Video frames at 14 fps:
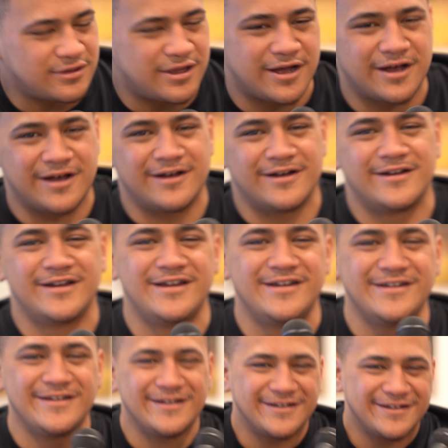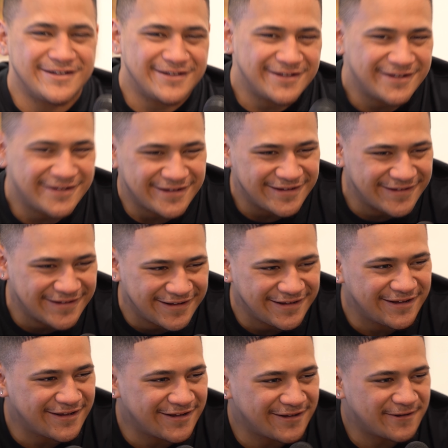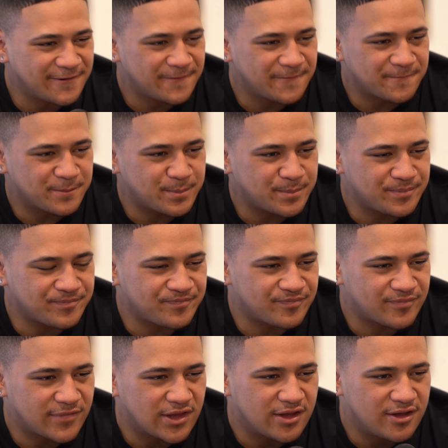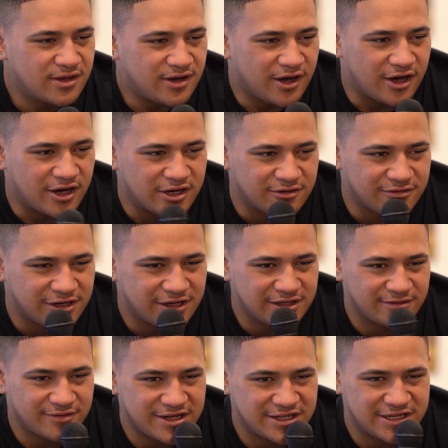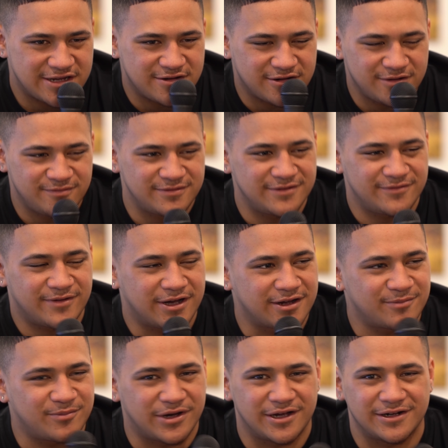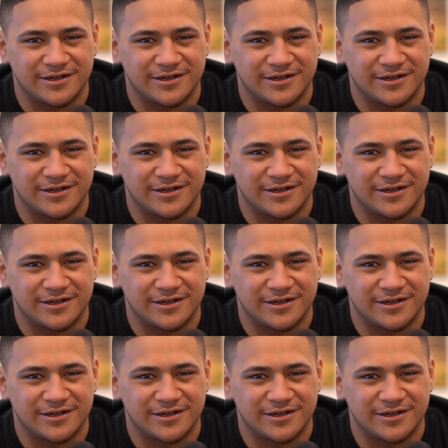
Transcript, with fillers: mindset now, you can do that. I swear, like for the youth, bro, because there's a big thing for that, bro. One day, hopefully. Yeah, bro.